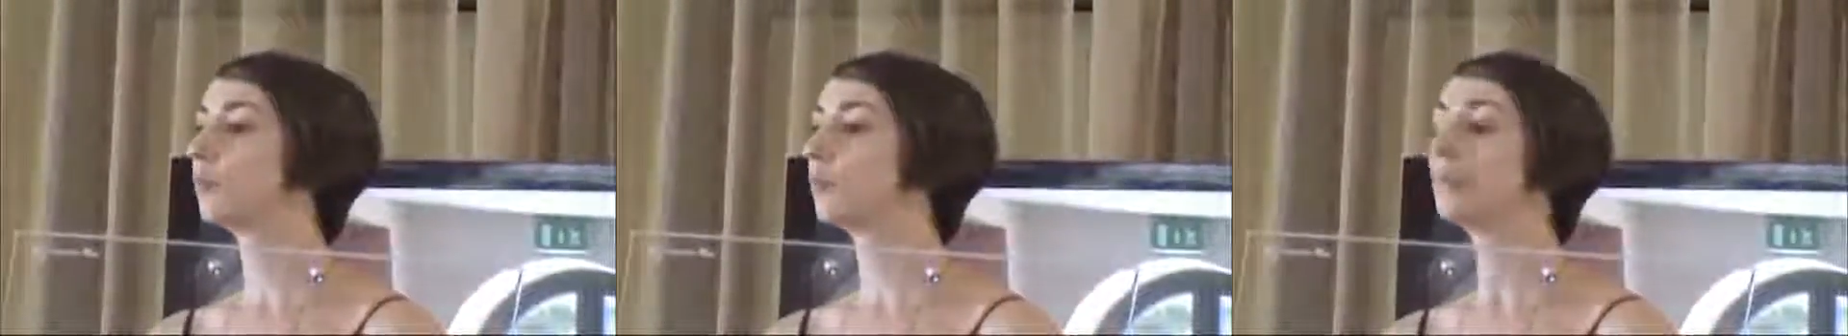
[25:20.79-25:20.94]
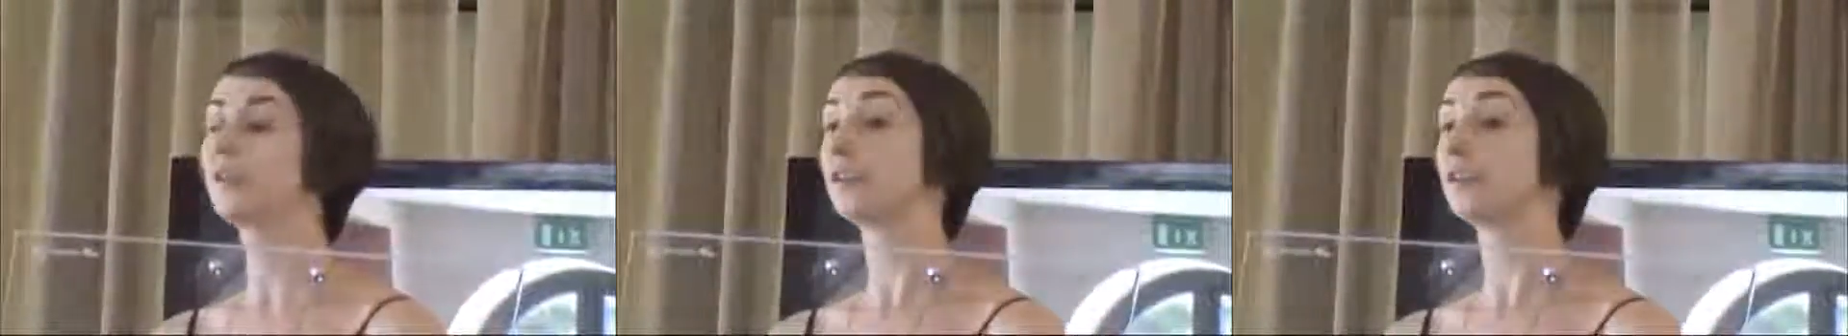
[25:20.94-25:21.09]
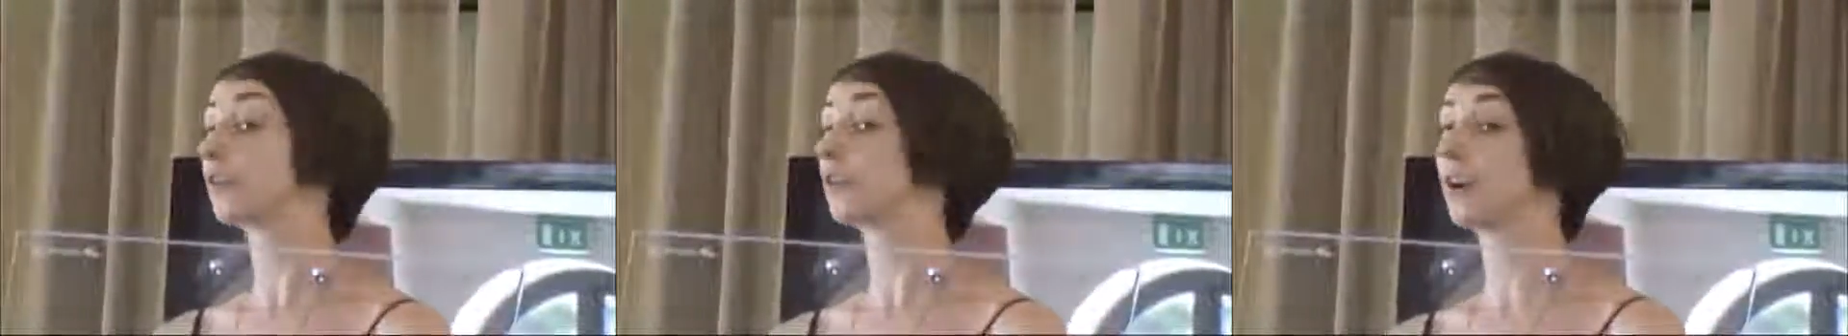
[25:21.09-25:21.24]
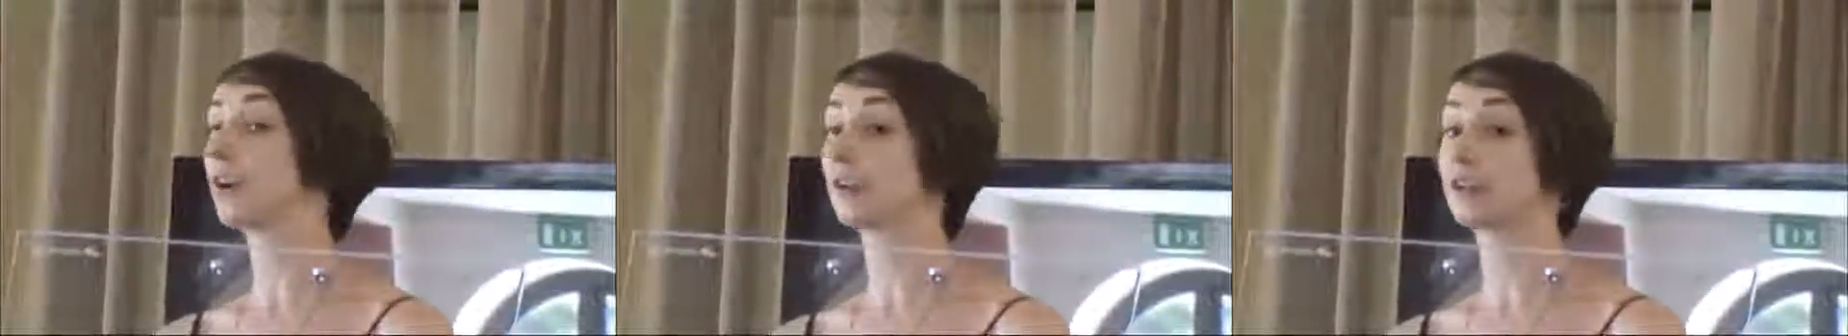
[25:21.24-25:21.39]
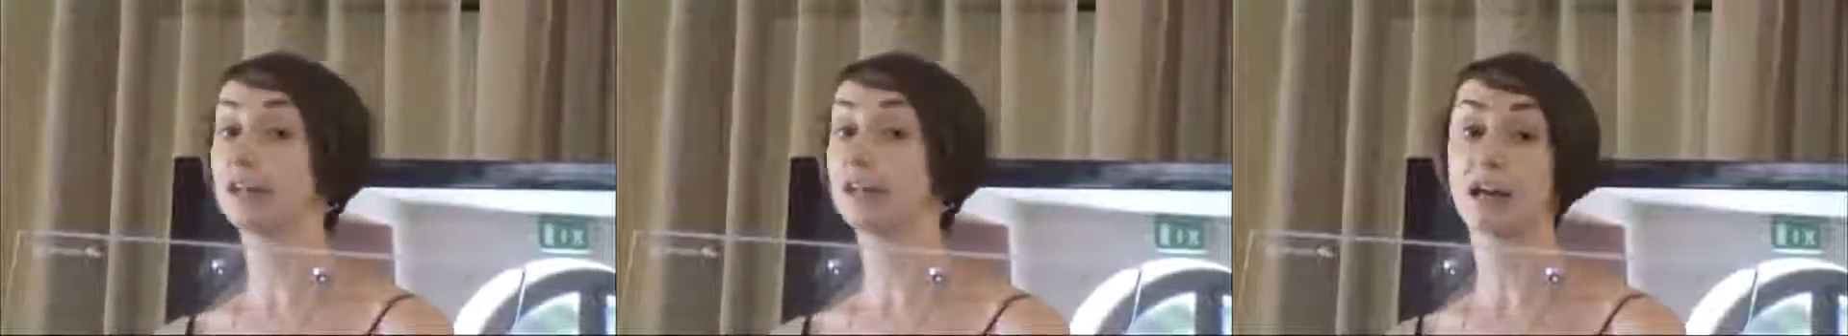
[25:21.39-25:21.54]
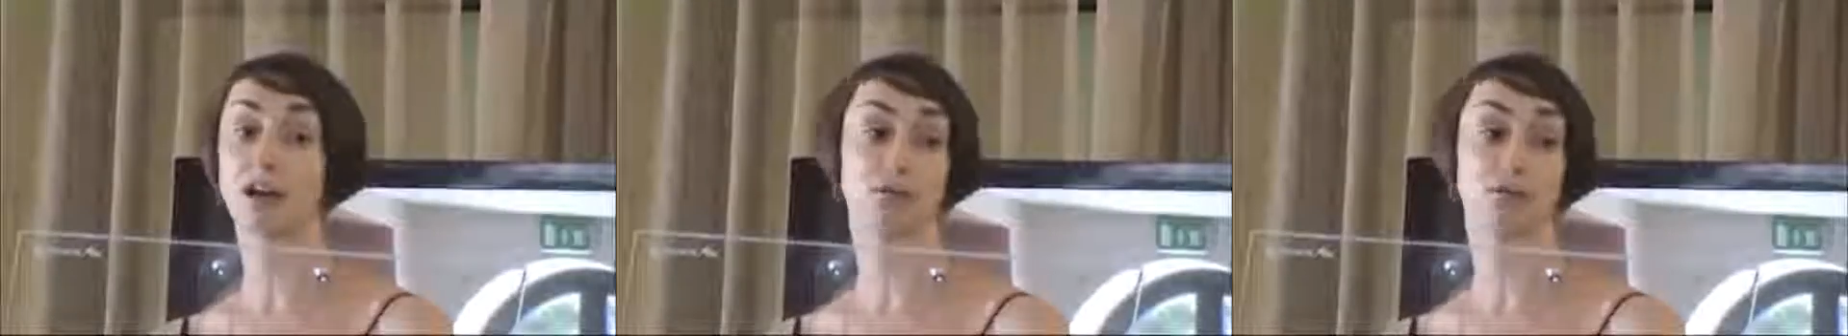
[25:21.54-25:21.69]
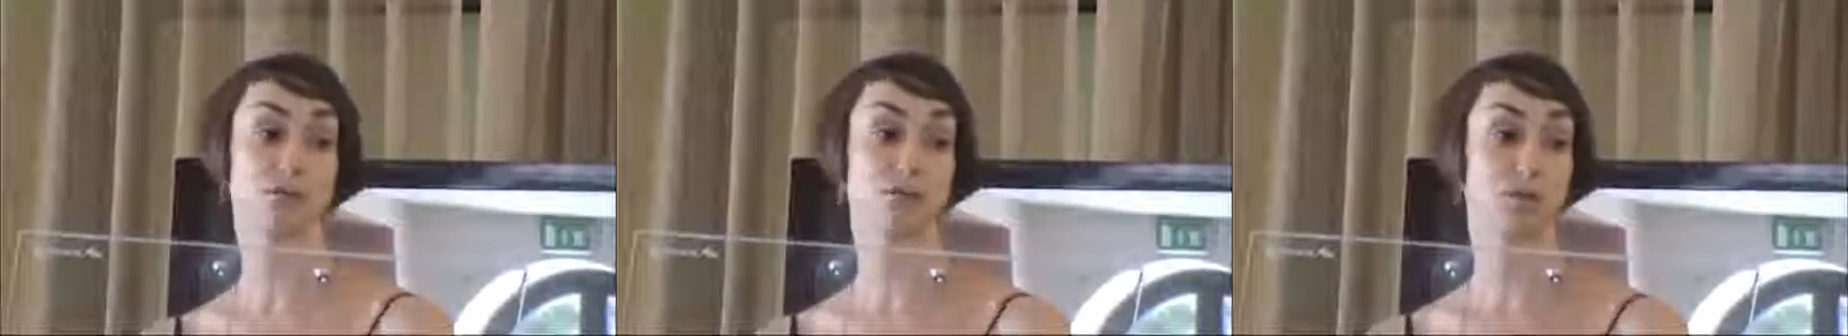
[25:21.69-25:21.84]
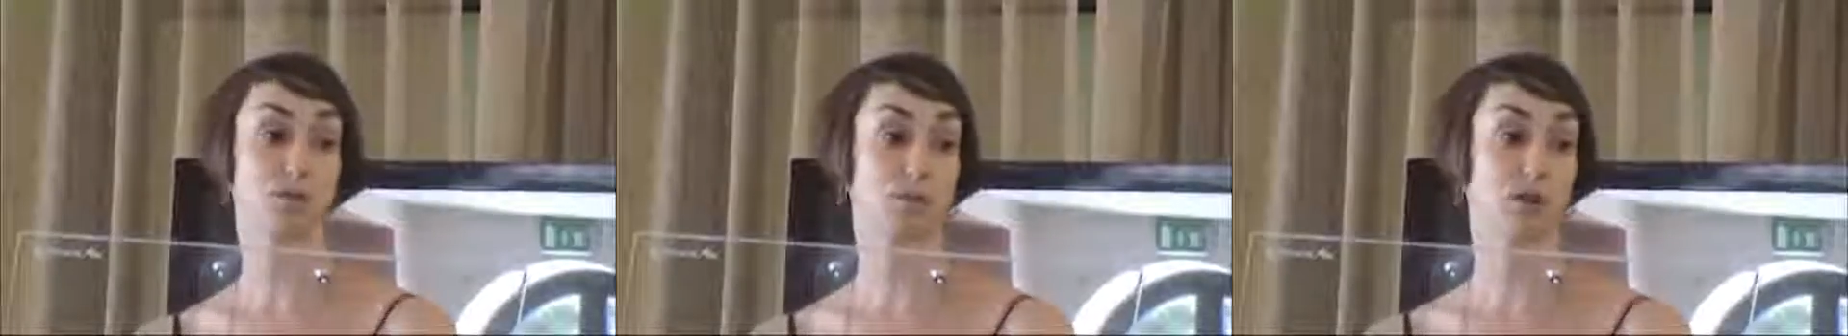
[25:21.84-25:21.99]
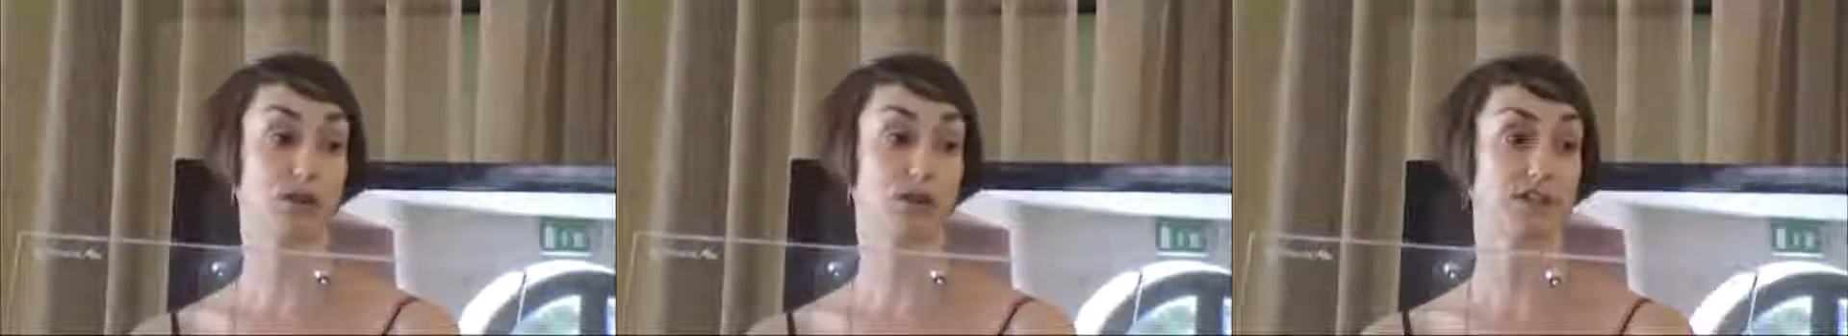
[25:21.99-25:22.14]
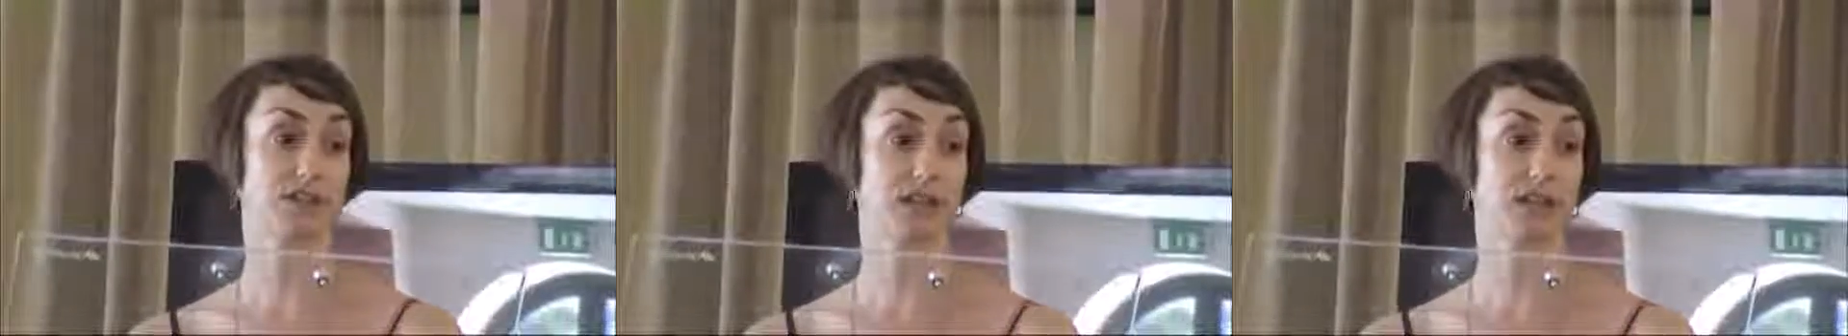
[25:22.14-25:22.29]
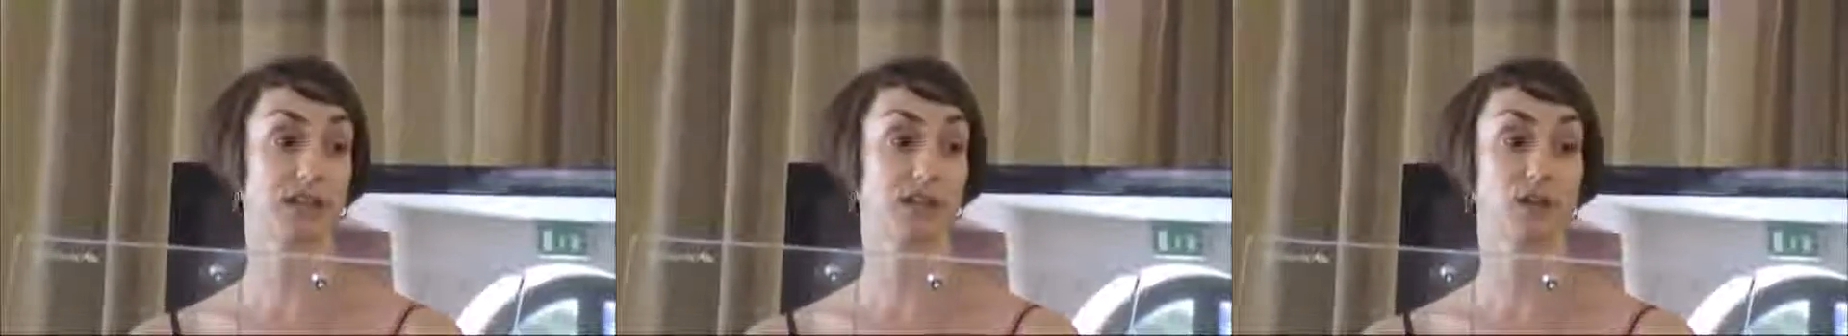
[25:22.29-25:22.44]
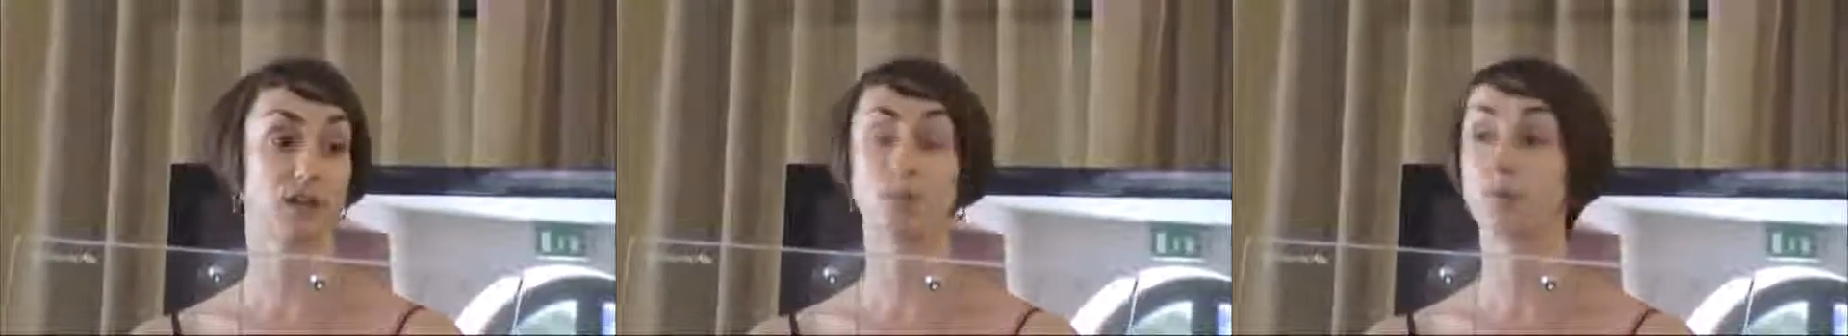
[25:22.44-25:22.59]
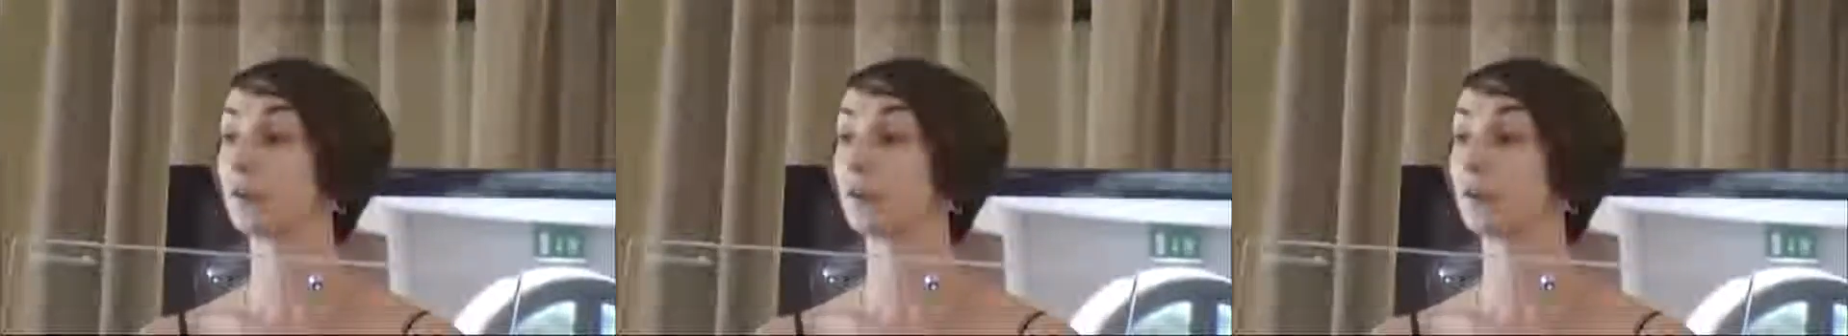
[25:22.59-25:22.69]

but they're not allowed to partake in the